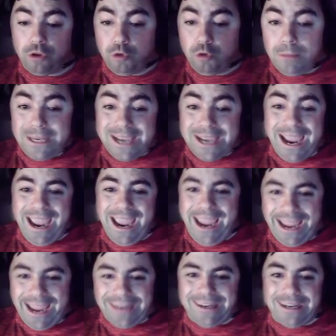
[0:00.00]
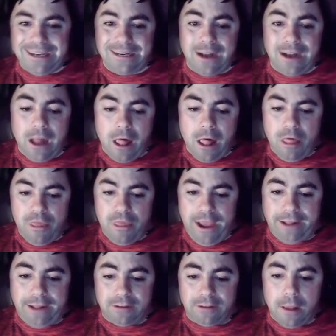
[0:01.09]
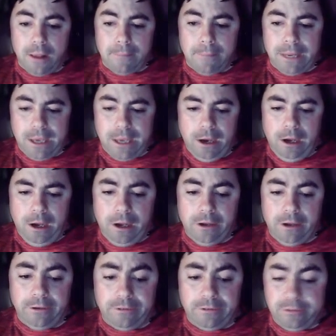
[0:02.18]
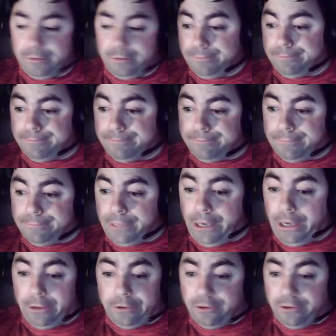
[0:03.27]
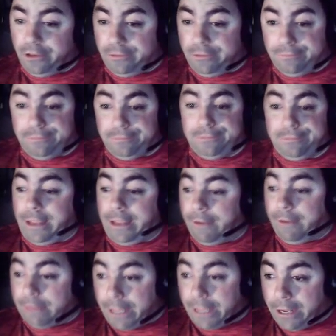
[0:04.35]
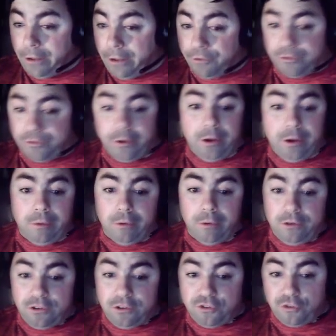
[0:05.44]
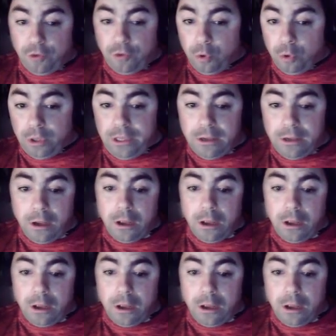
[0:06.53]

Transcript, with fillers: to be ending that because, you know, it's like everything else. We're just slowly